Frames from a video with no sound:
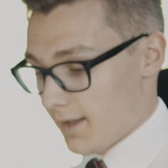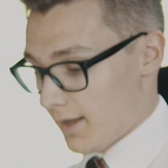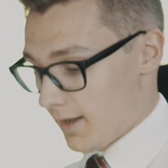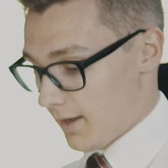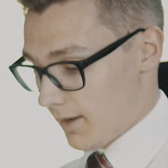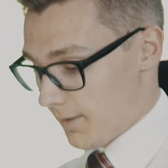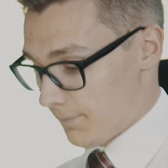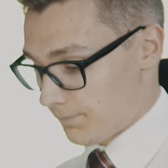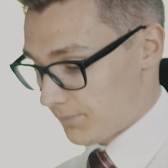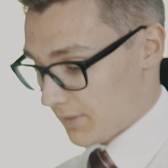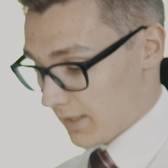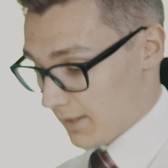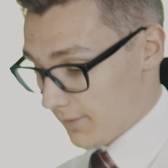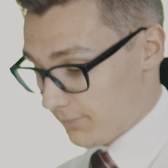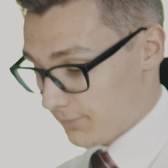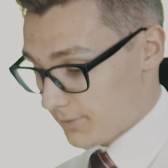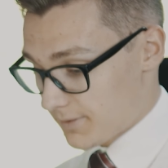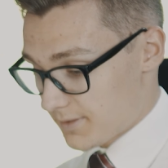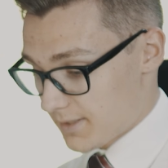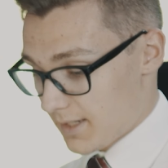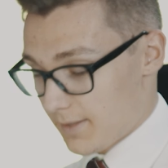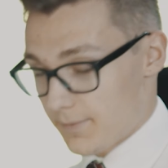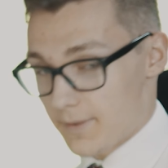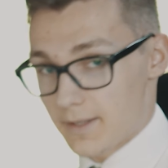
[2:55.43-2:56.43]
I have
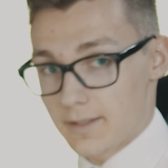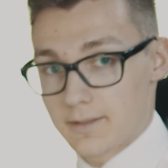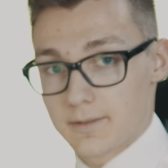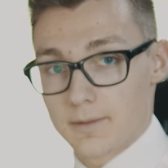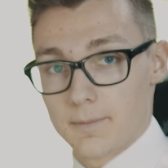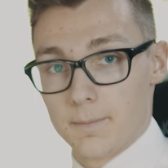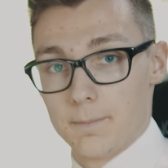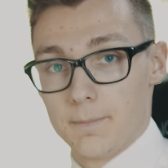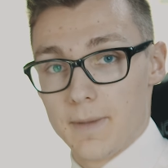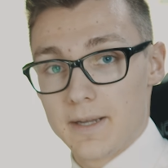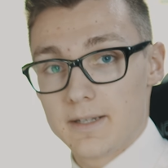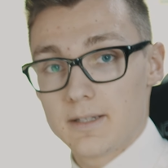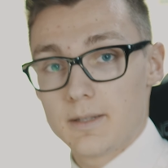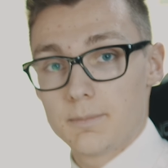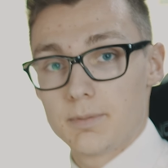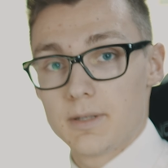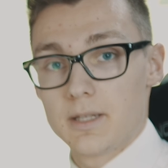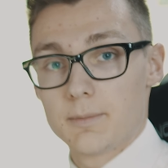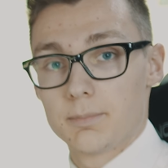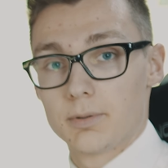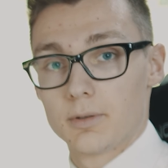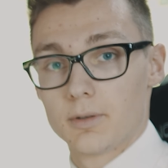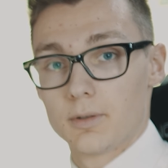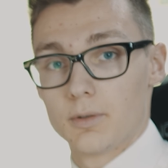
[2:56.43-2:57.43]
to say that many
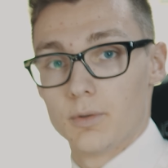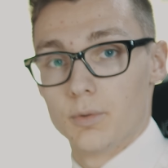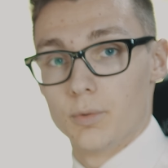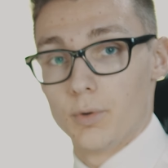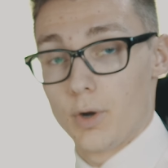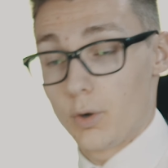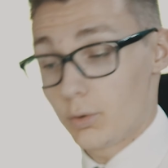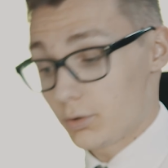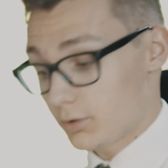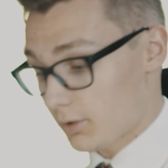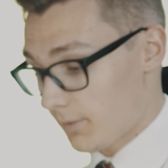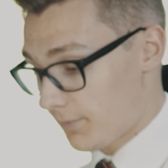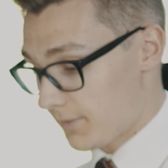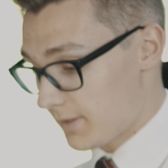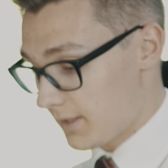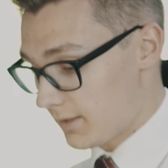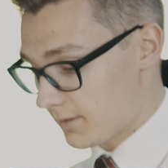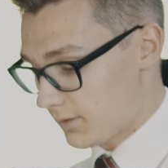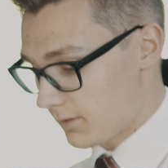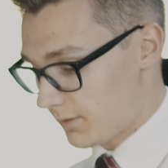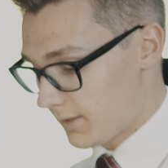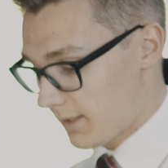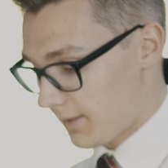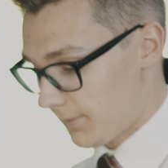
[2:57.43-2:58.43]
people wrote on the
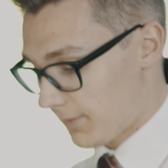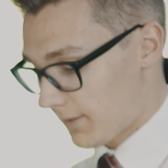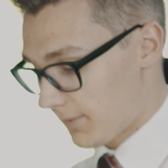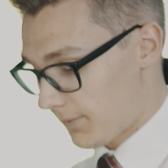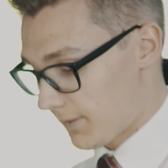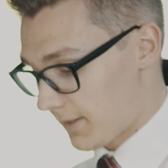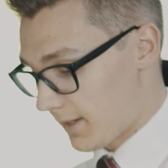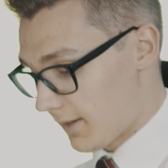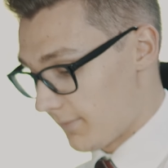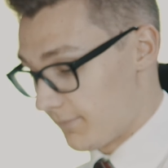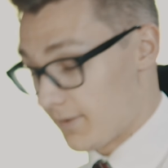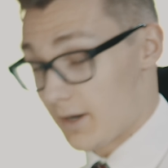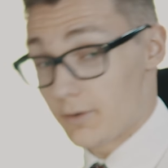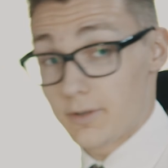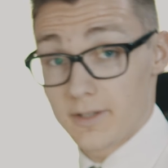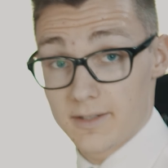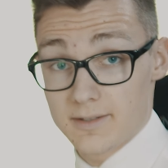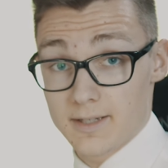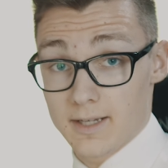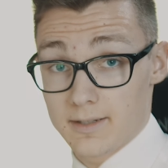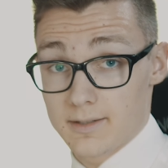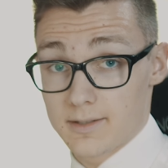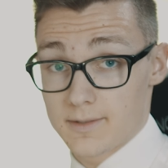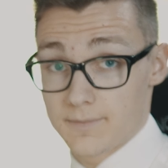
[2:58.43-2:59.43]
internet that they are very
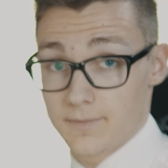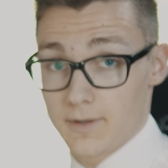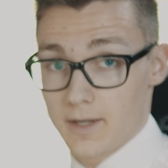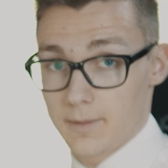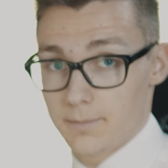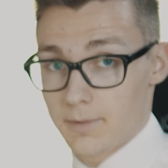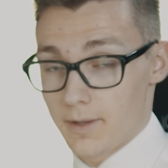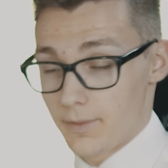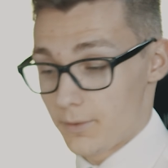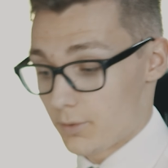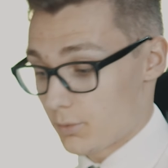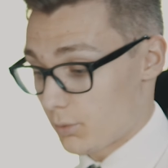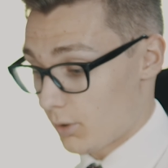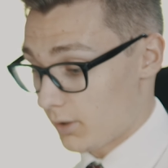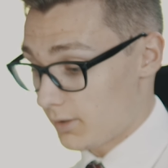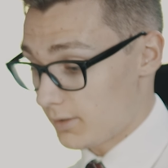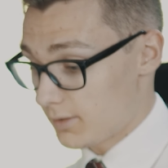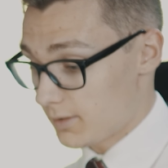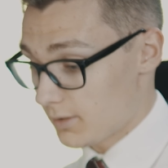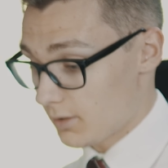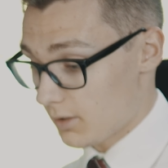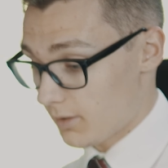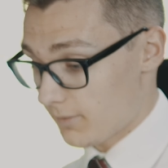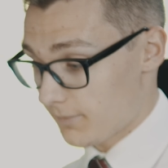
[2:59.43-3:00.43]
satisfied by the
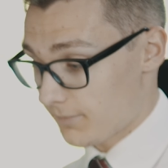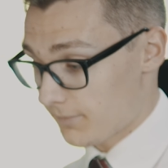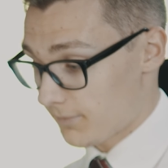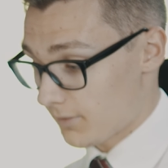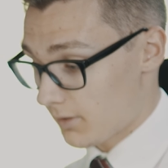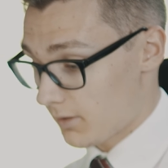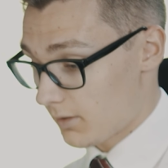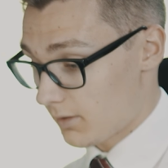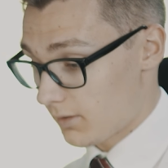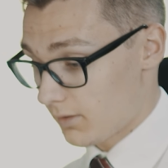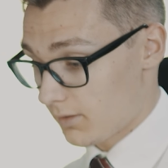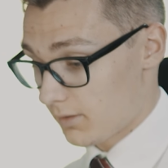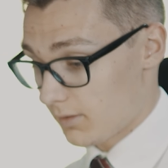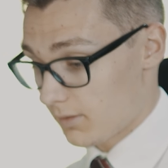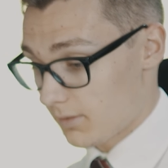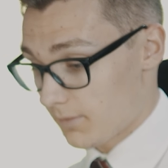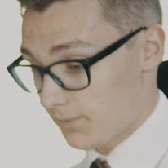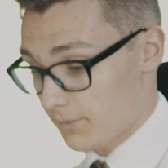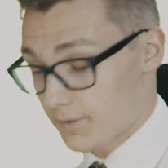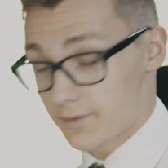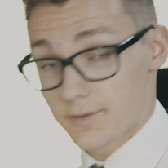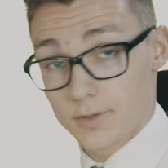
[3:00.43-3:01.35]
quality of the